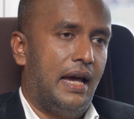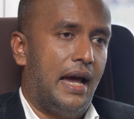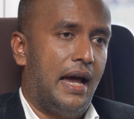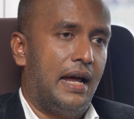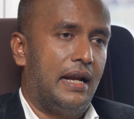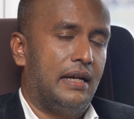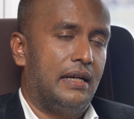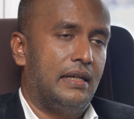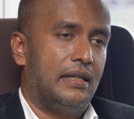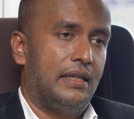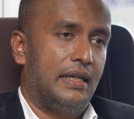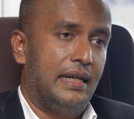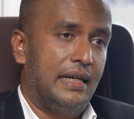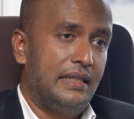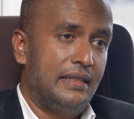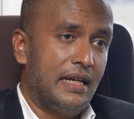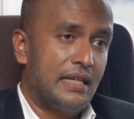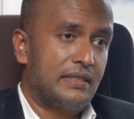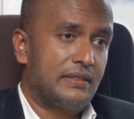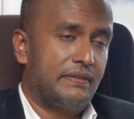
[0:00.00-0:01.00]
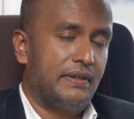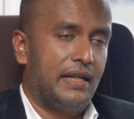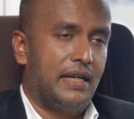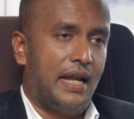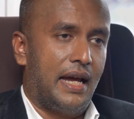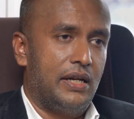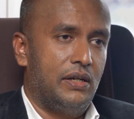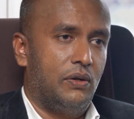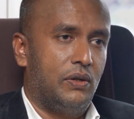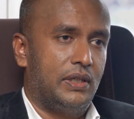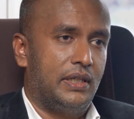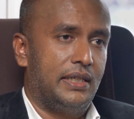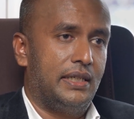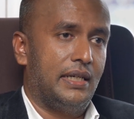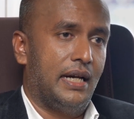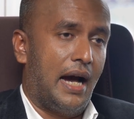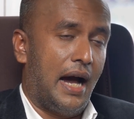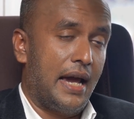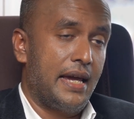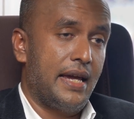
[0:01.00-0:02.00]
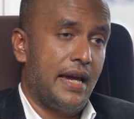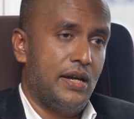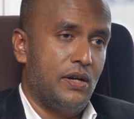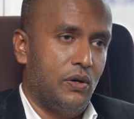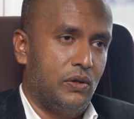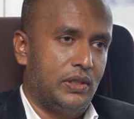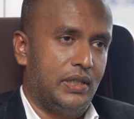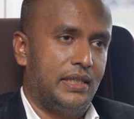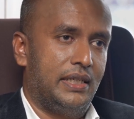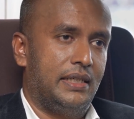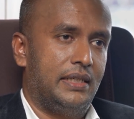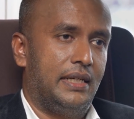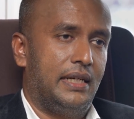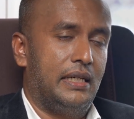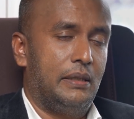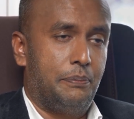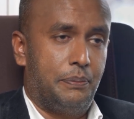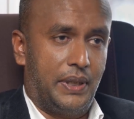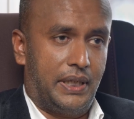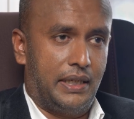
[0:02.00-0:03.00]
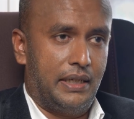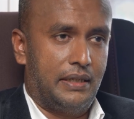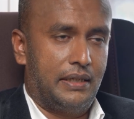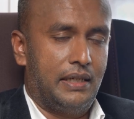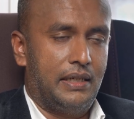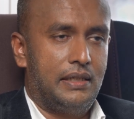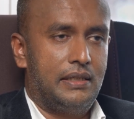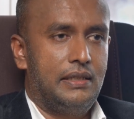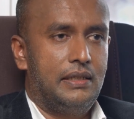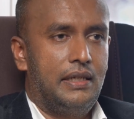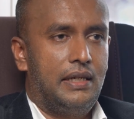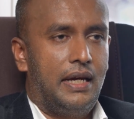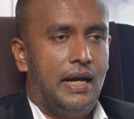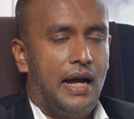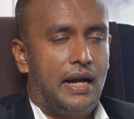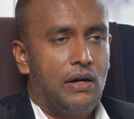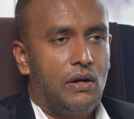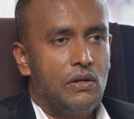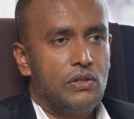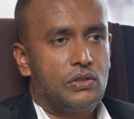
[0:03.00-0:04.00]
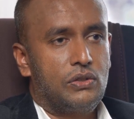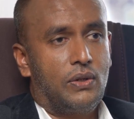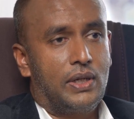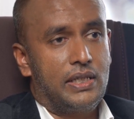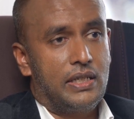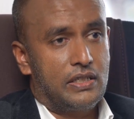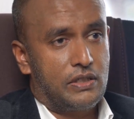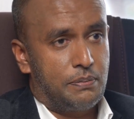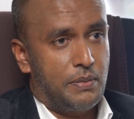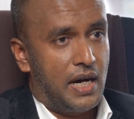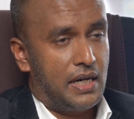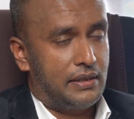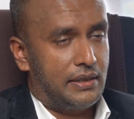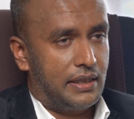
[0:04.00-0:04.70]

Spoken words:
and Industrial IoT, IIoT in particular, and also other smart